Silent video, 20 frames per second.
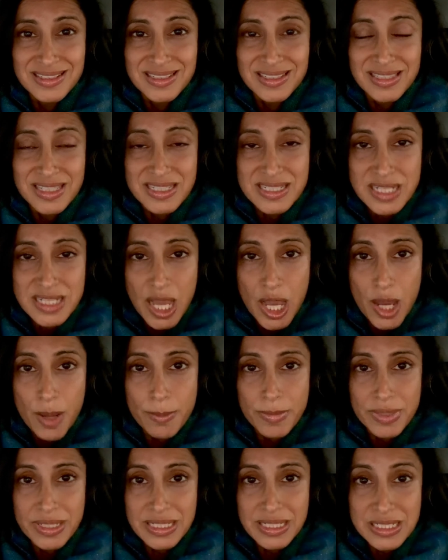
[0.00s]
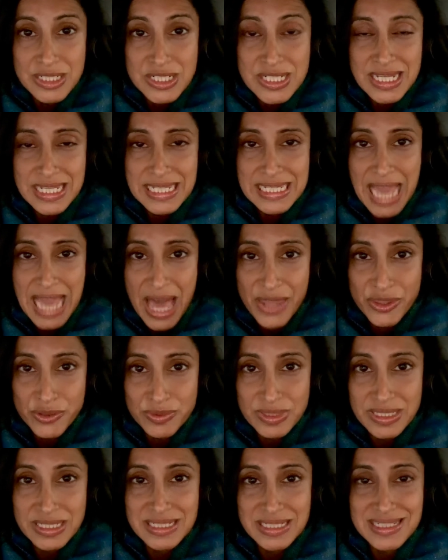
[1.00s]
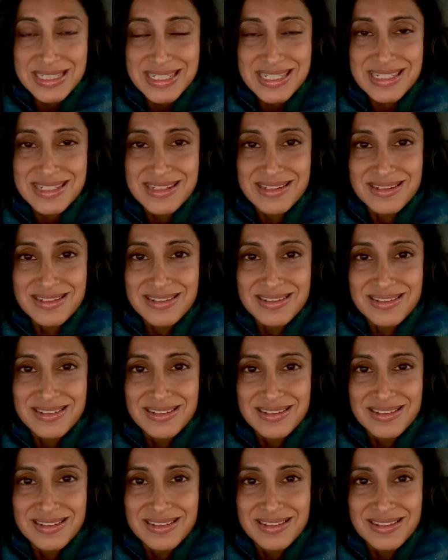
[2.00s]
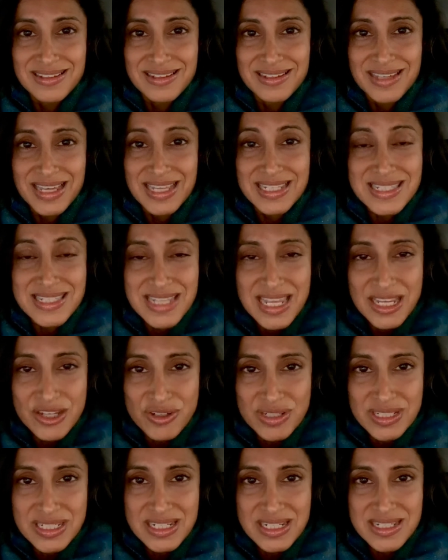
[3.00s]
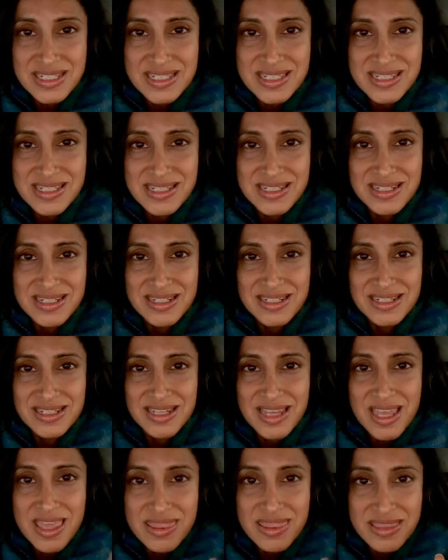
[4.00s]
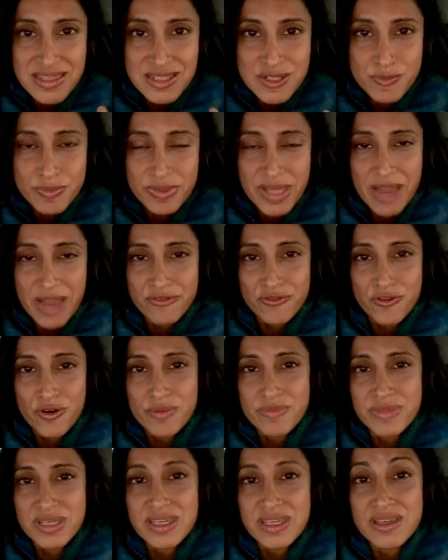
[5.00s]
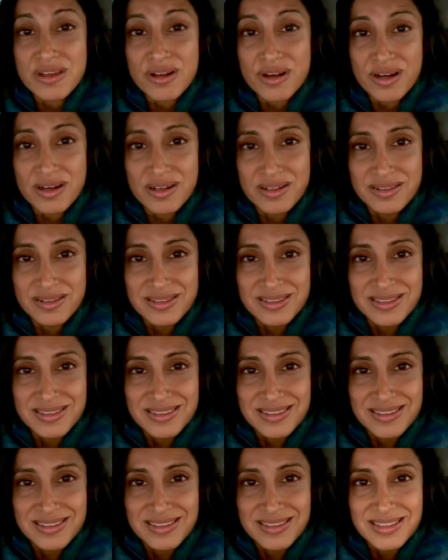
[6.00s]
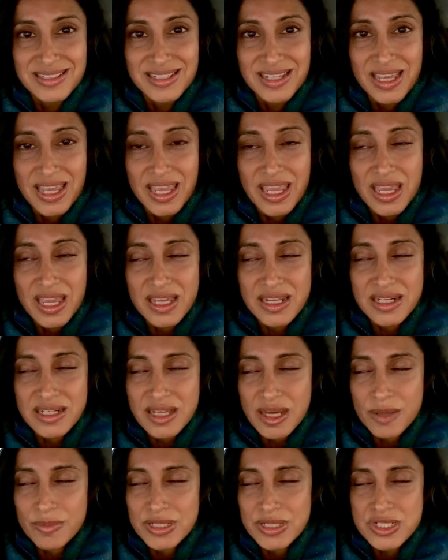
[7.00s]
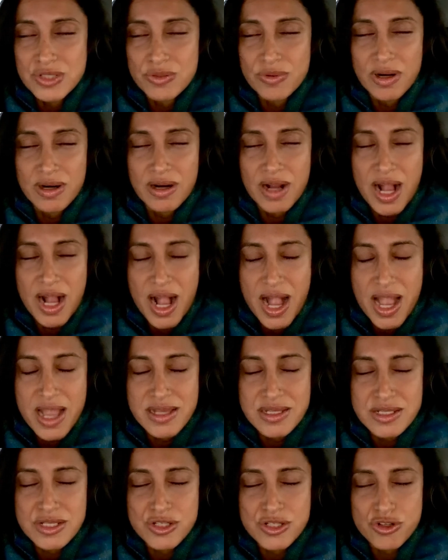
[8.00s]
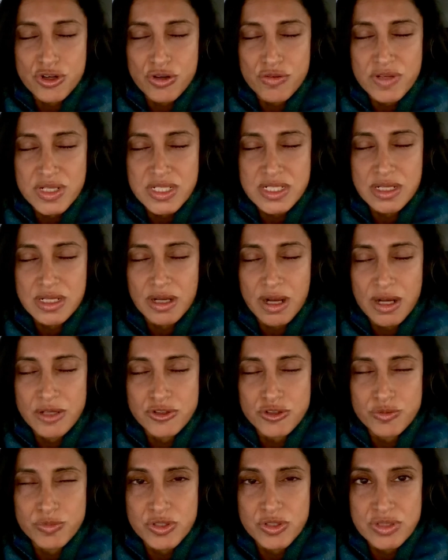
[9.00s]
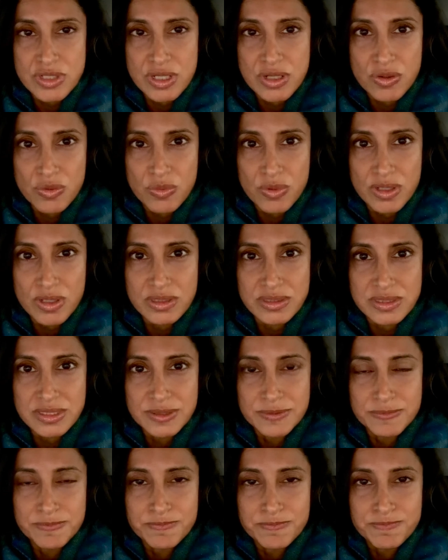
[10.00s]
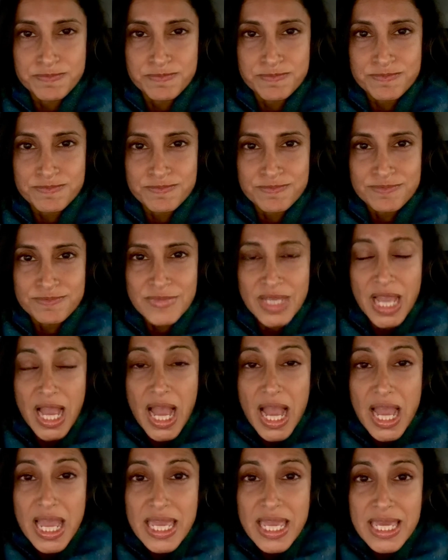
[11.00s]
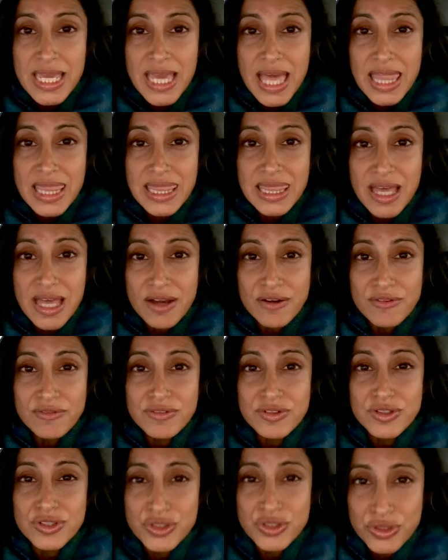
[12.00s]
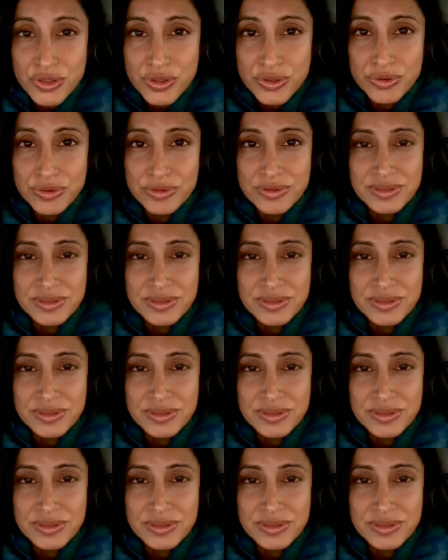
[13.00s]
Let's come into gatherings and sacredness in this platform here and come into our highest service and contribution in the world. I love you.